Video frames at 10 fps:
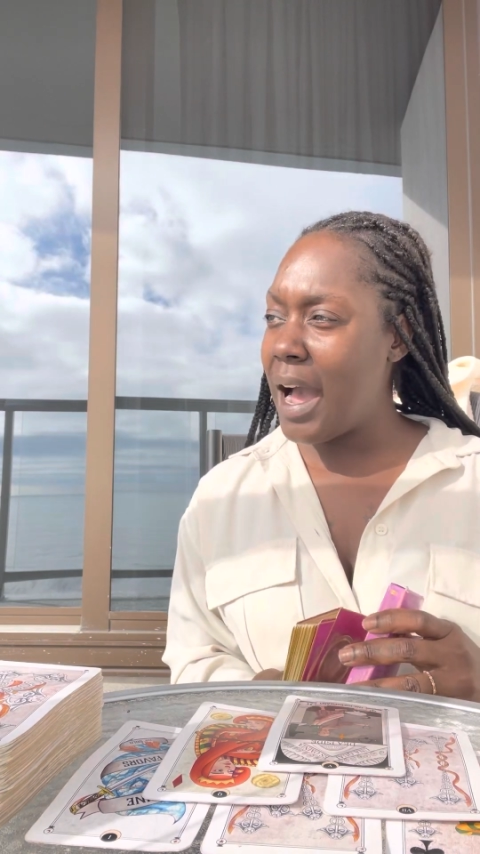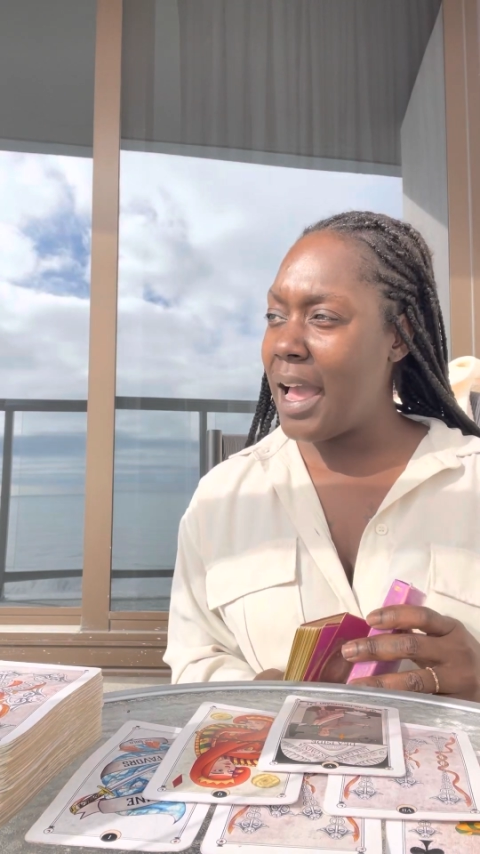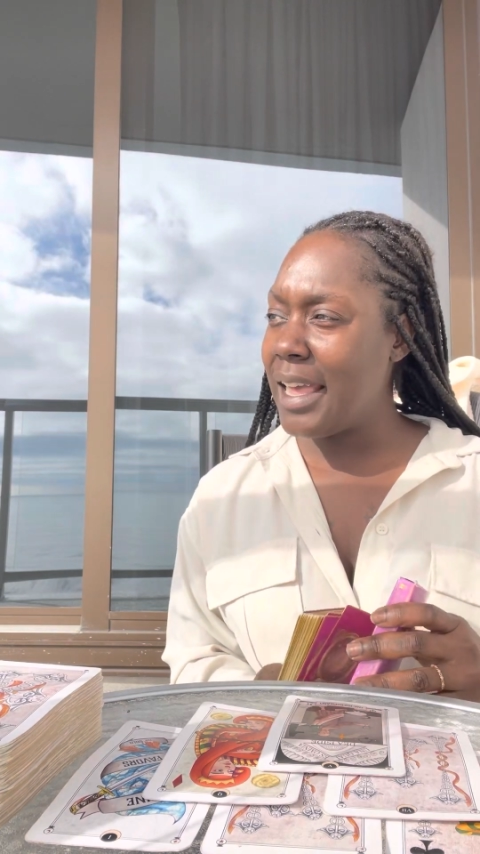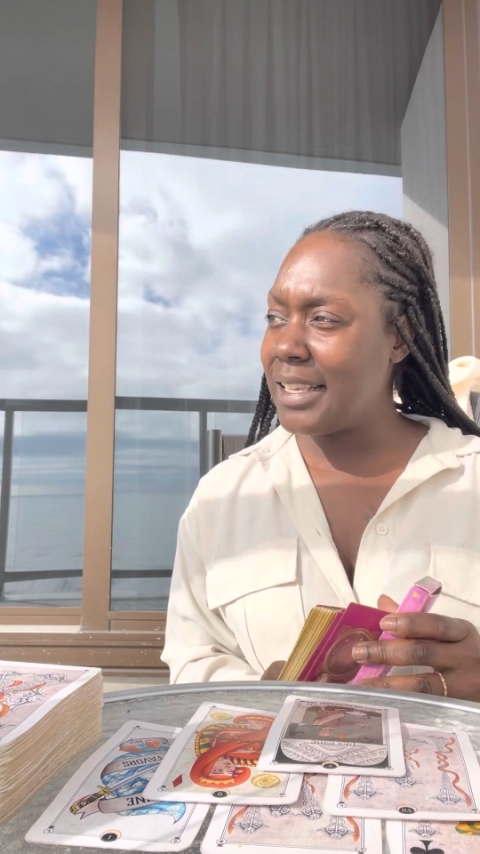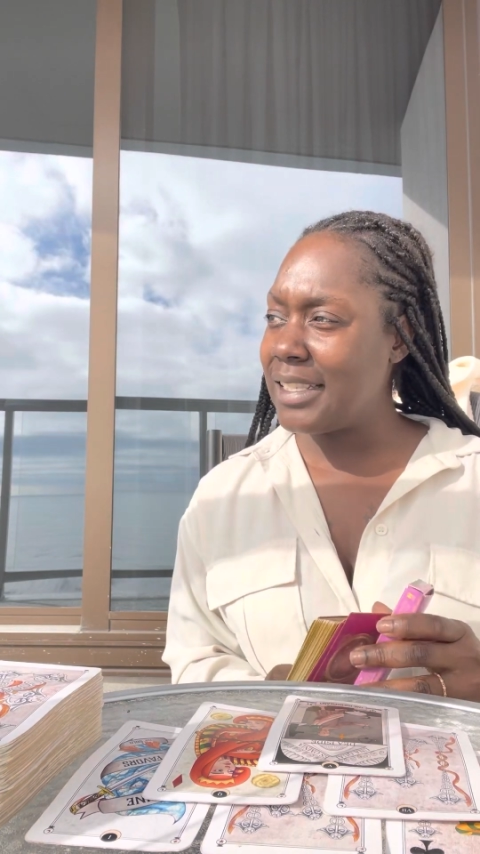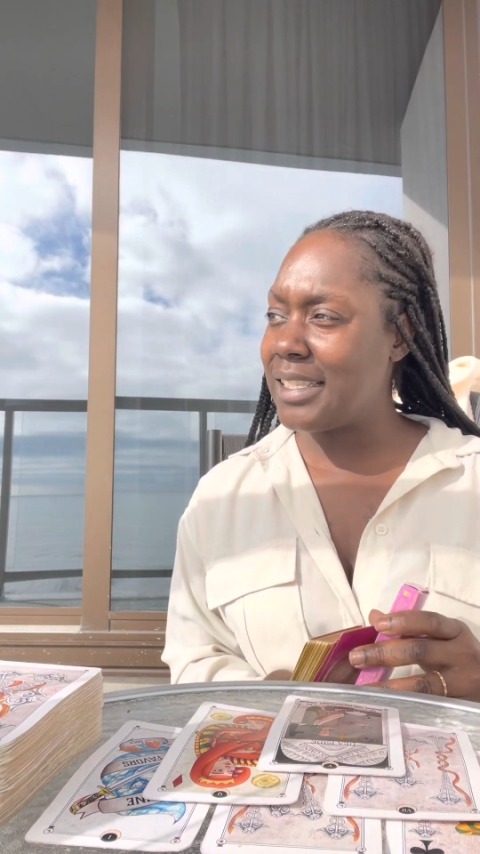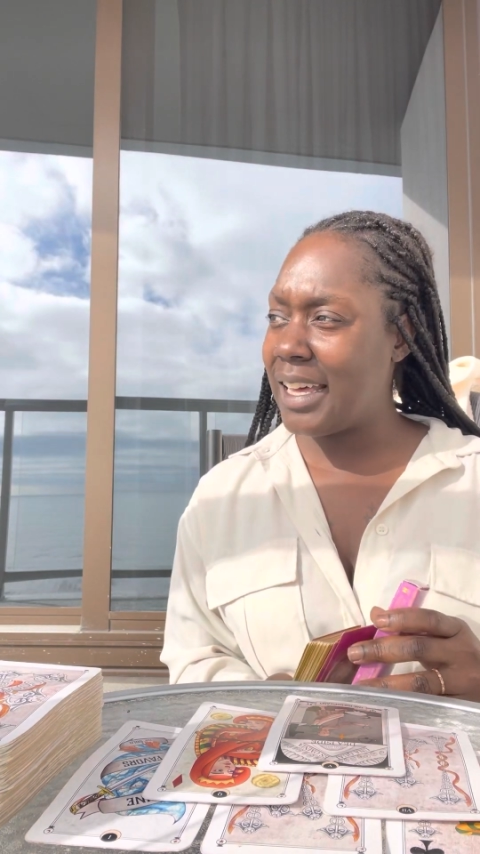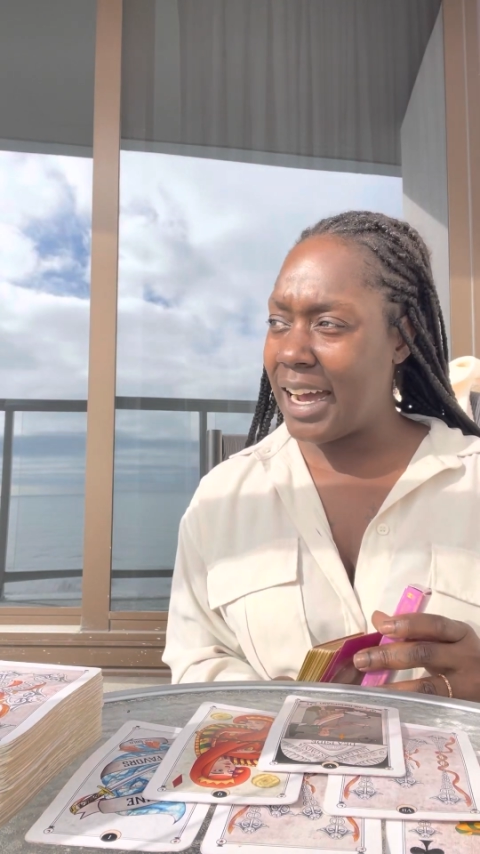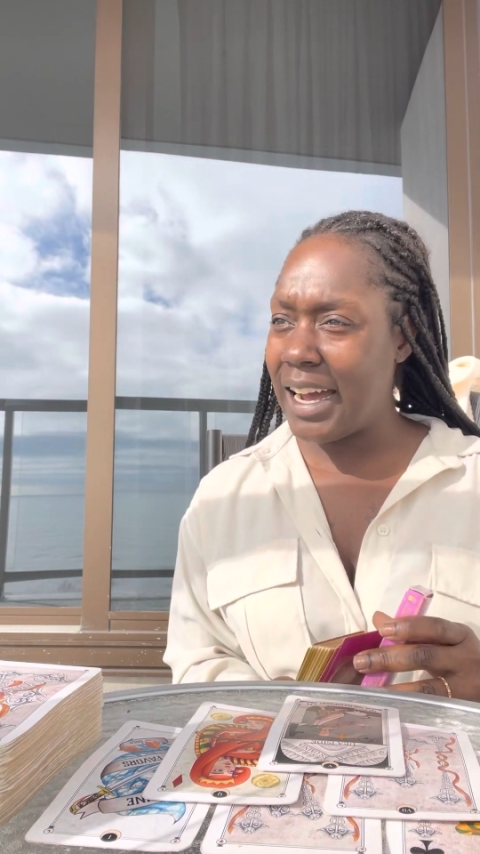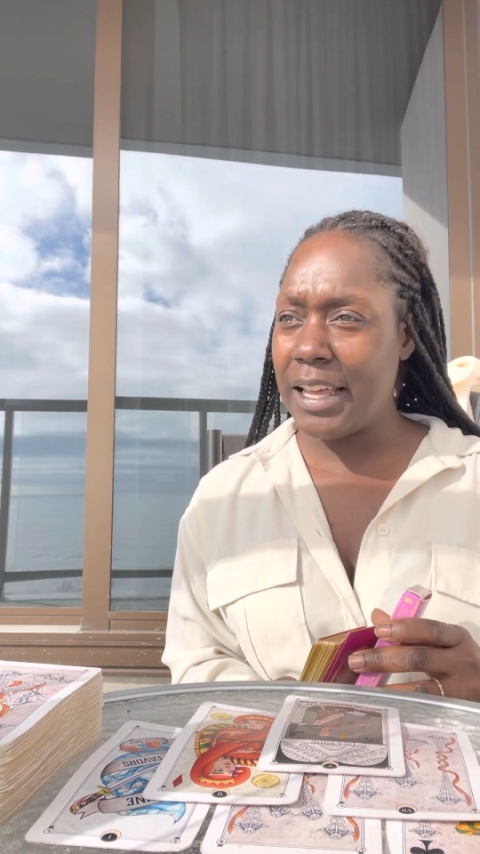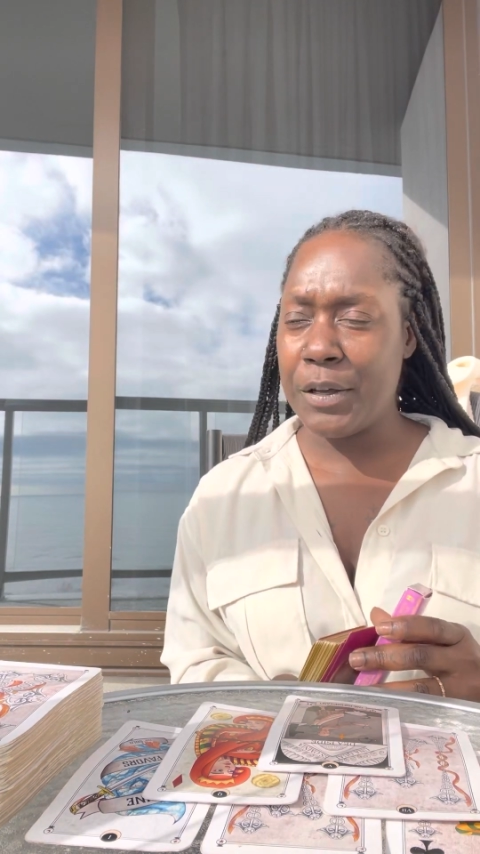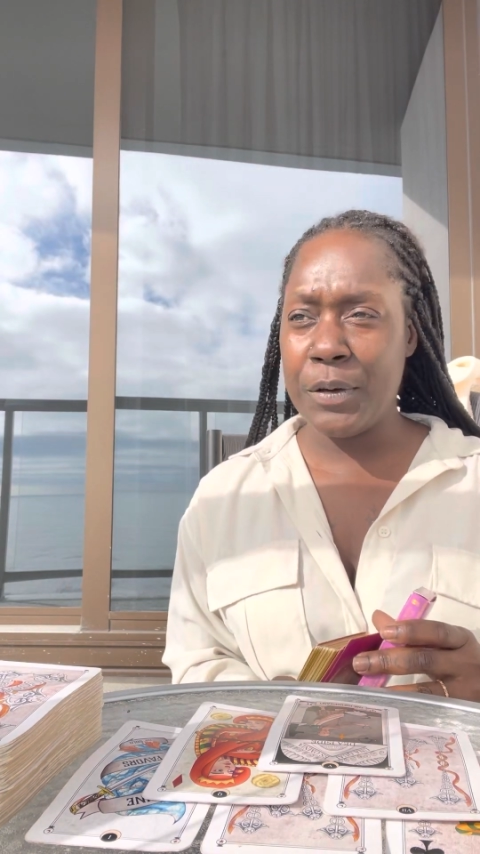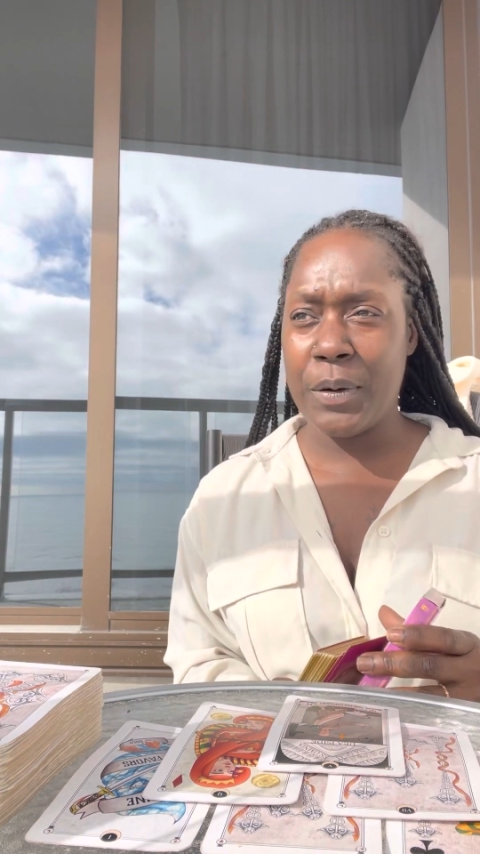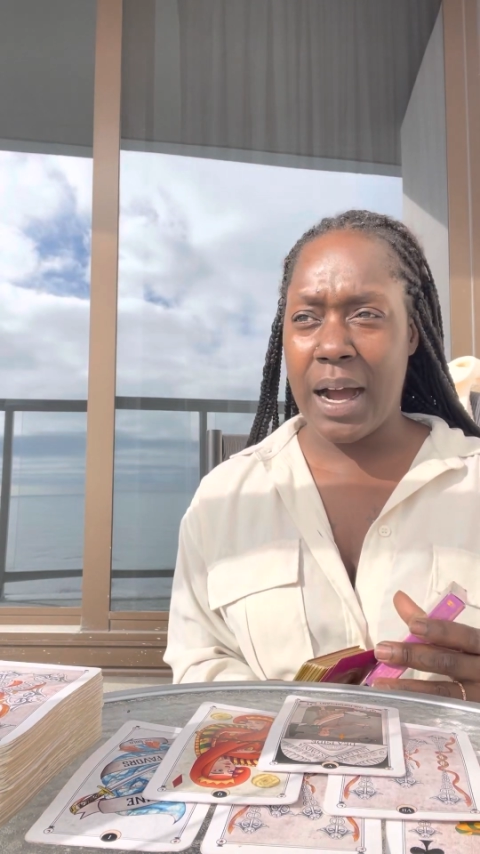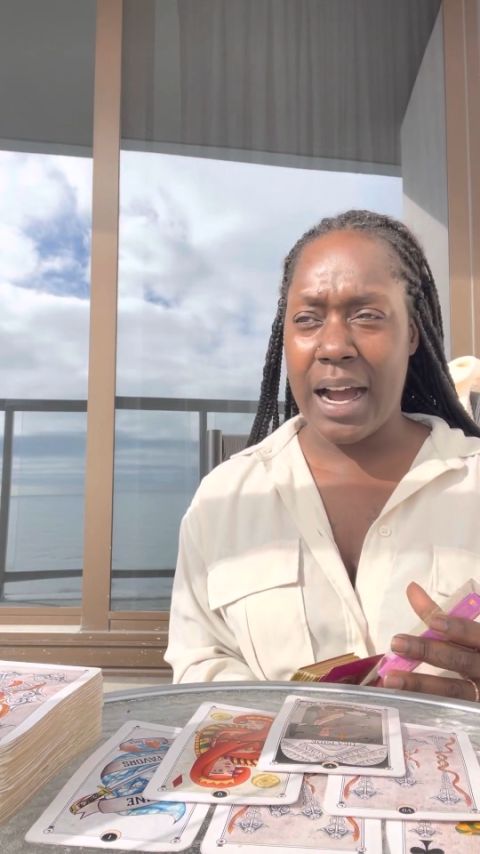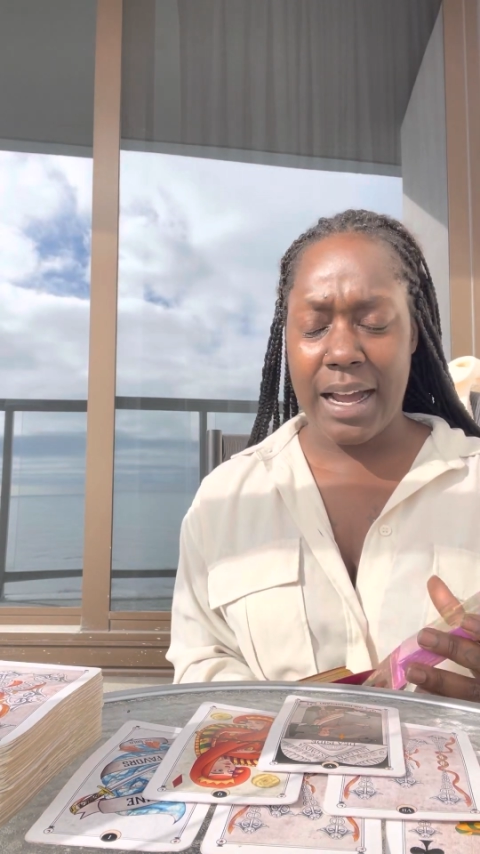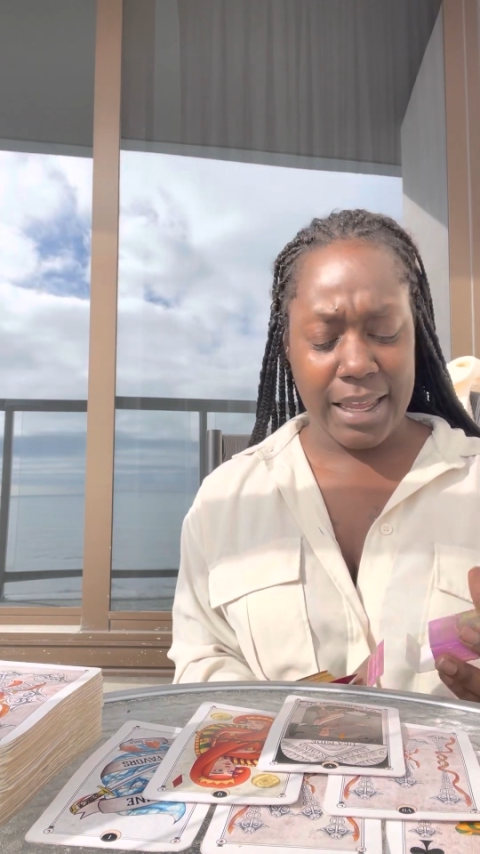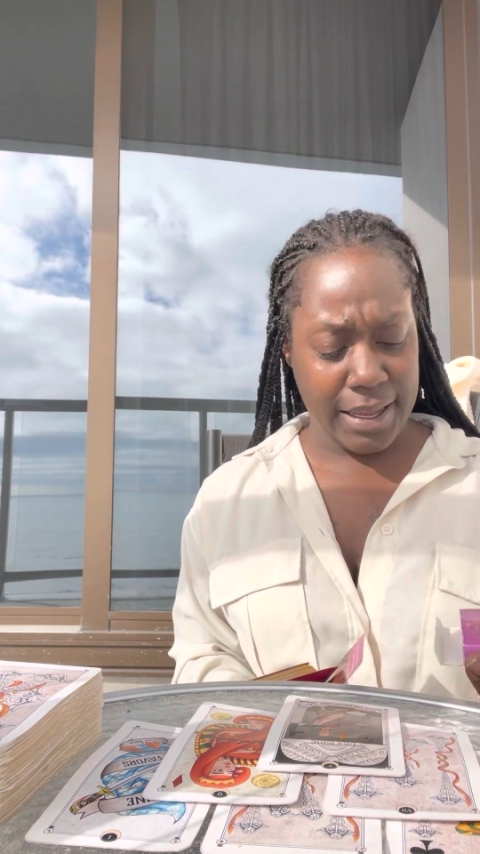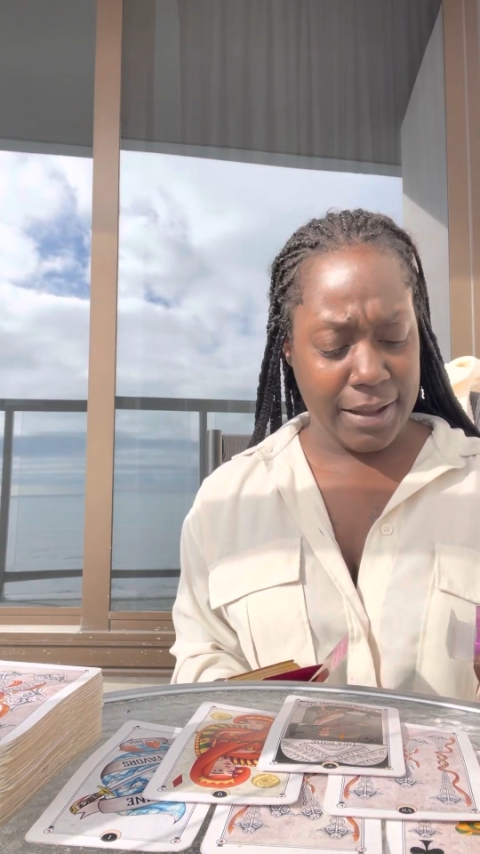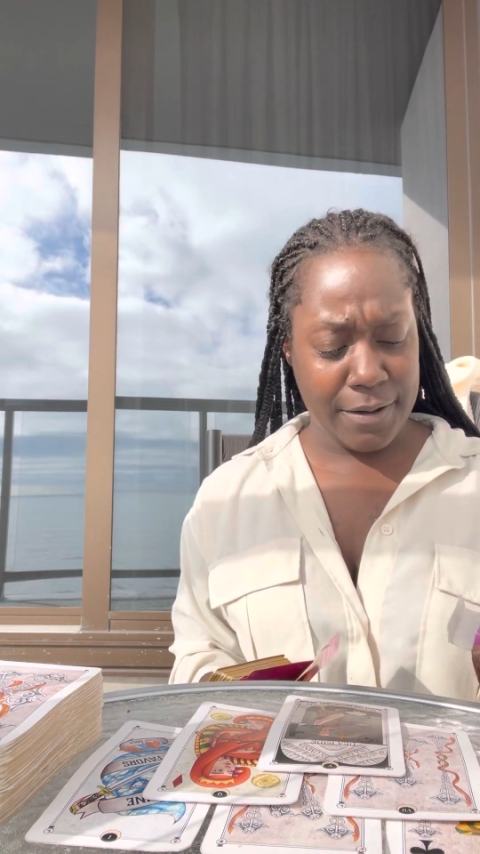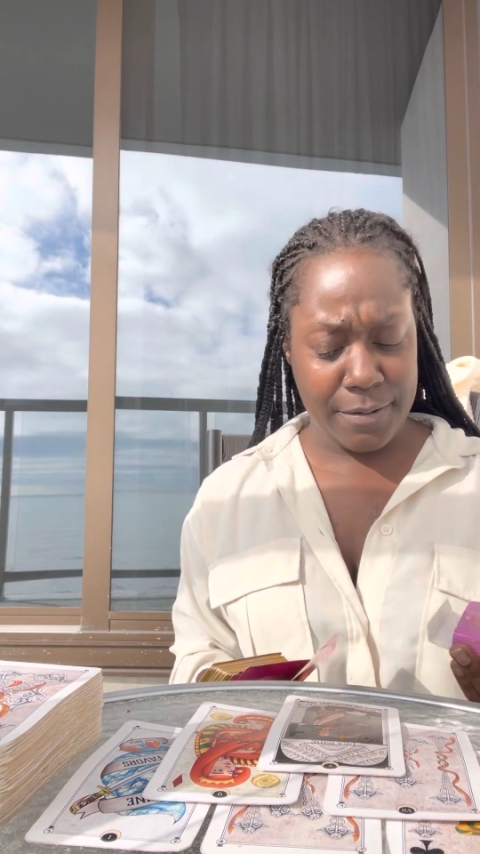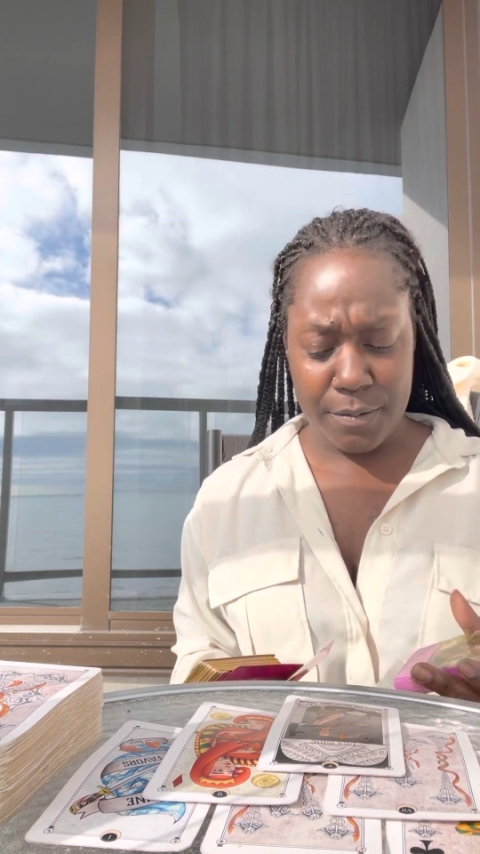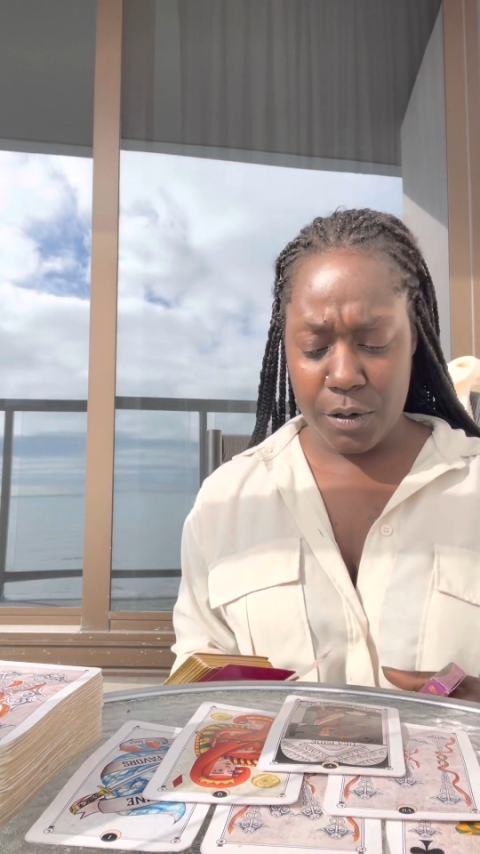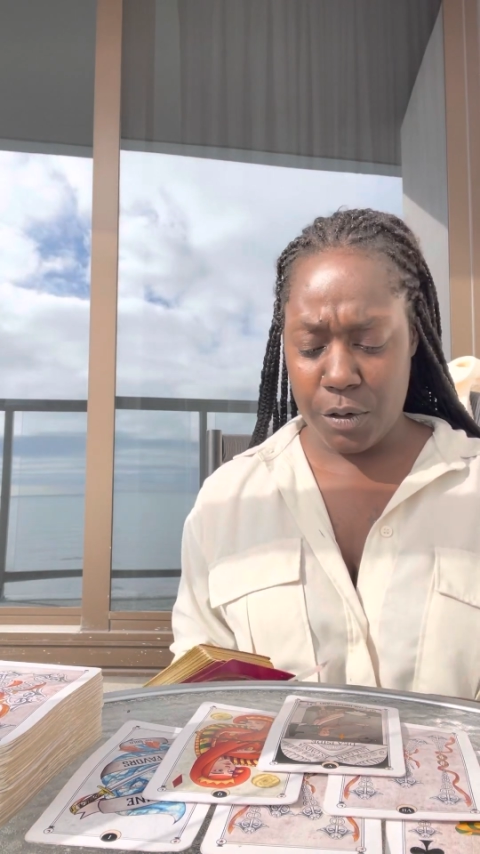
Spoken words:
is thy, who I am,